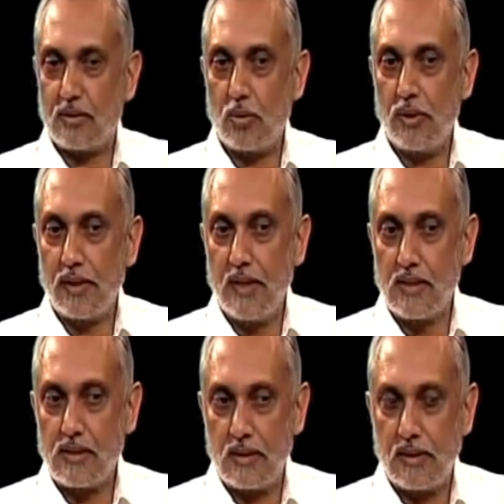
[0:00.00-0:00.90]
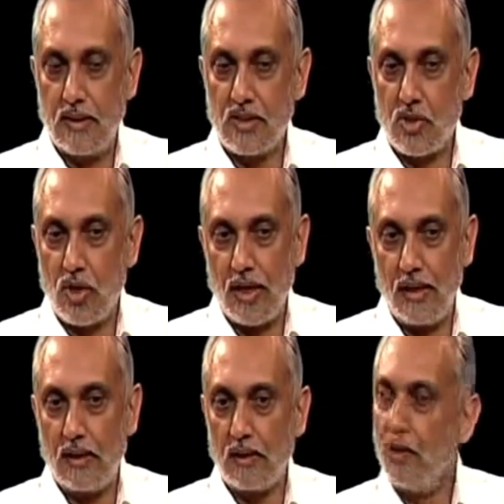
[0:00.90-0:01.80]
So it is
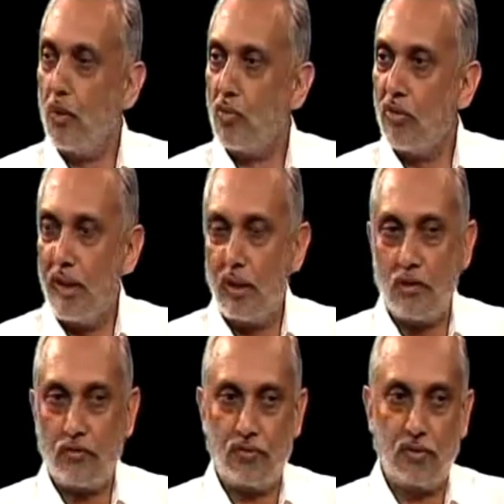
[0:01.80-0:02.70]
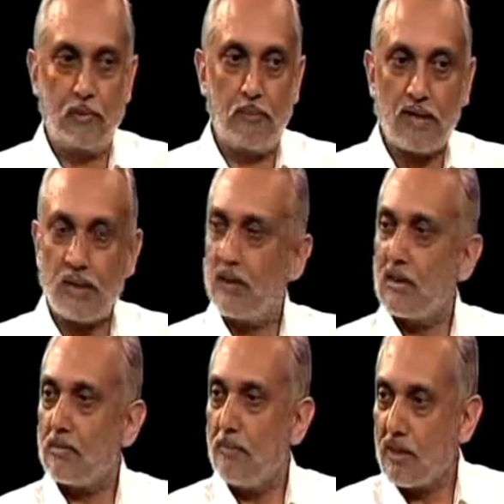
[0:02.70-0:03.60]
trying a new way of passing
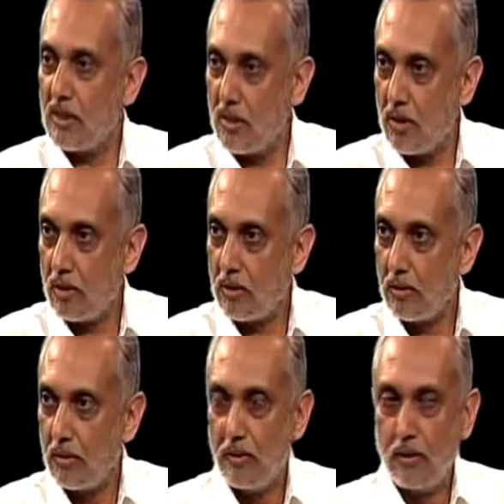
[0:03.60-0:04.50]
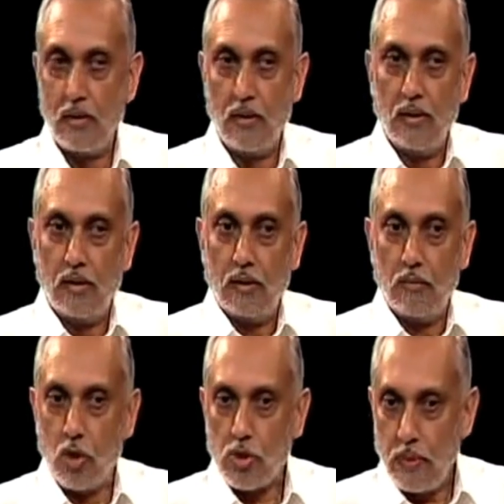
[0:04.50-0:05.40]
this message on.
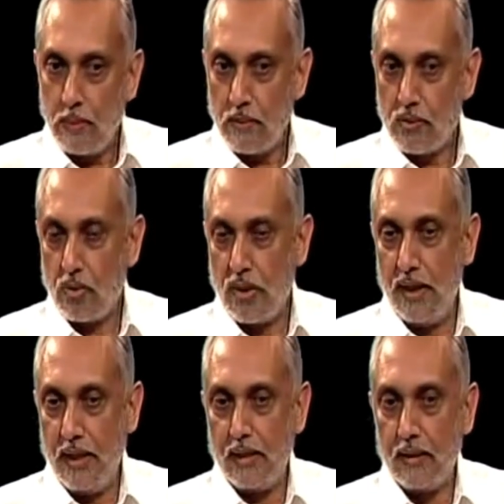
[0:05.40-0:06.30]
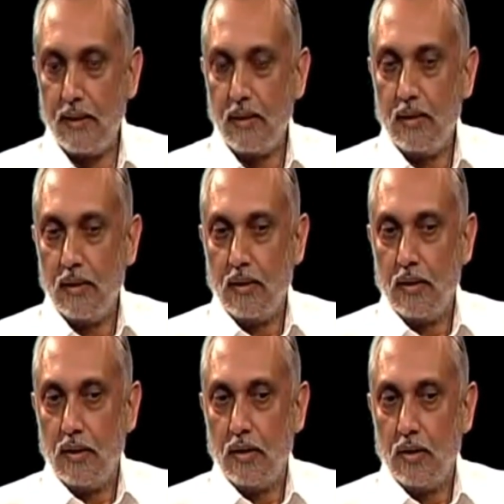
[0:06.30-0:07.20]
Most people today
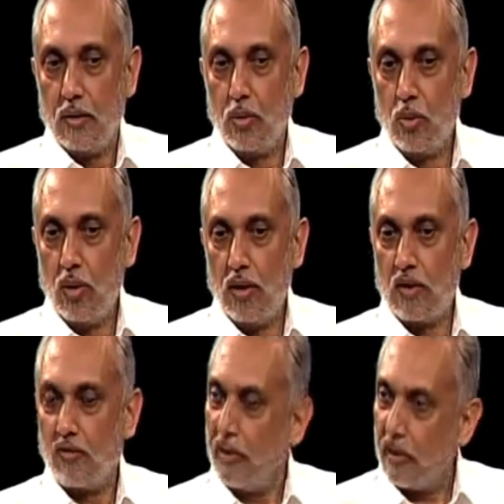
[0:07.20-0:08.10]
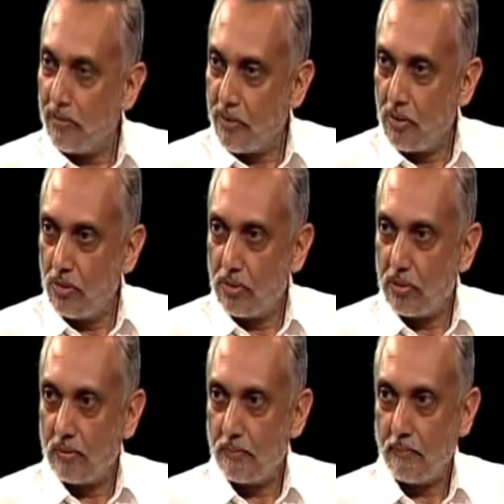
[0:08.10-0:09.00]
who are aware of
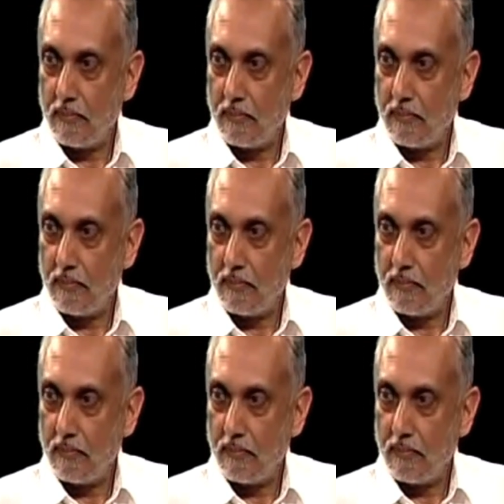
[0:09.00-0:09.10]
truth,